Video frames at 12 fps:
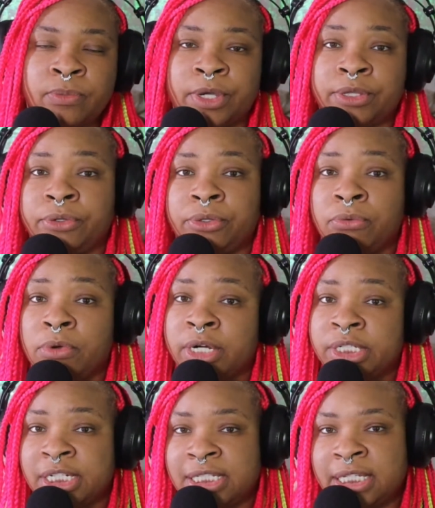whether you are
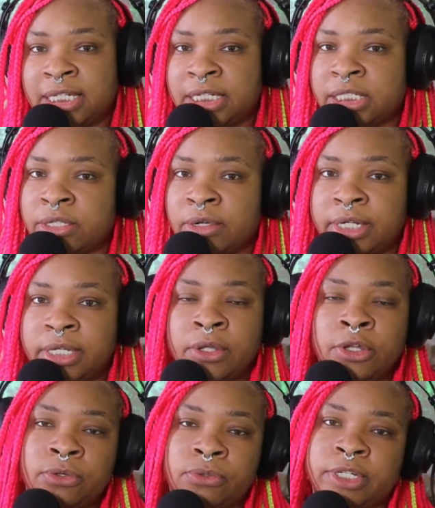just getting started
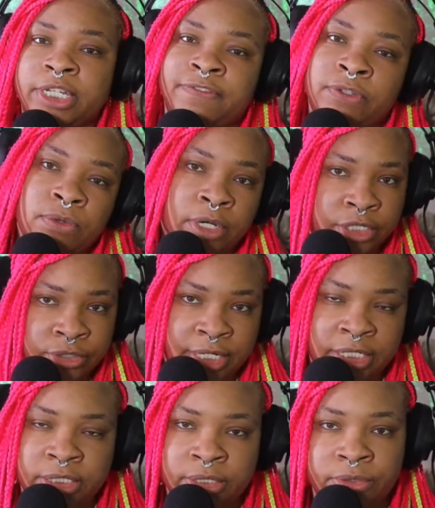or if you are
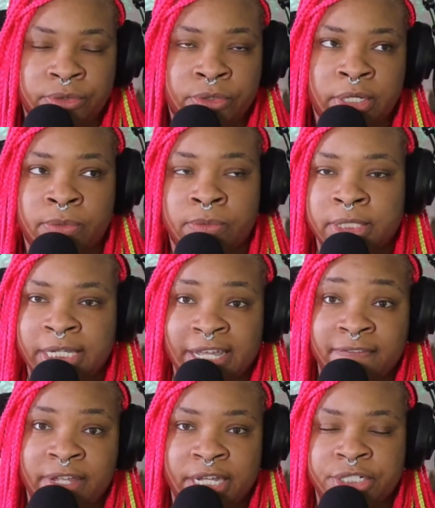trying to, really
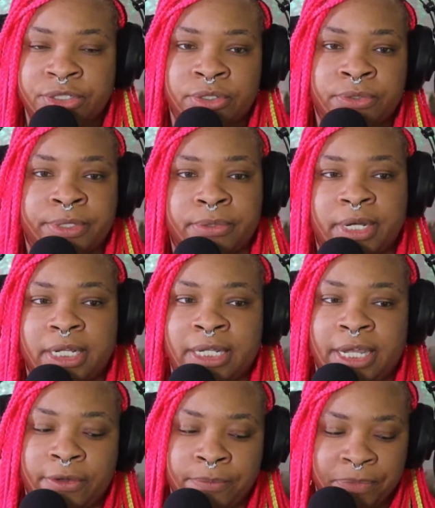advance your career right
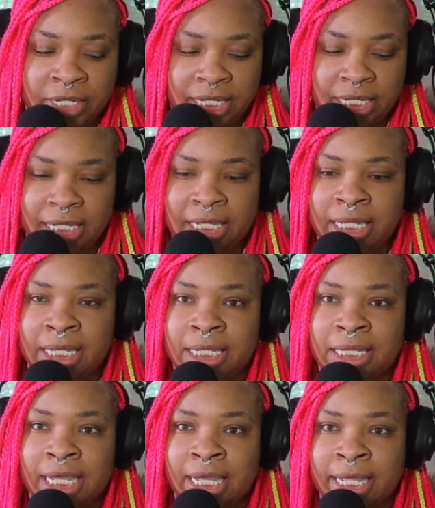now.
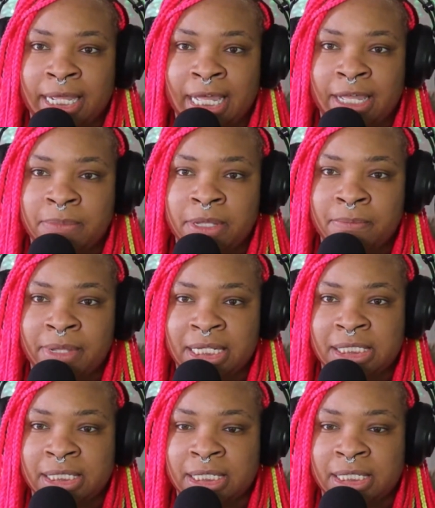And I have been basing a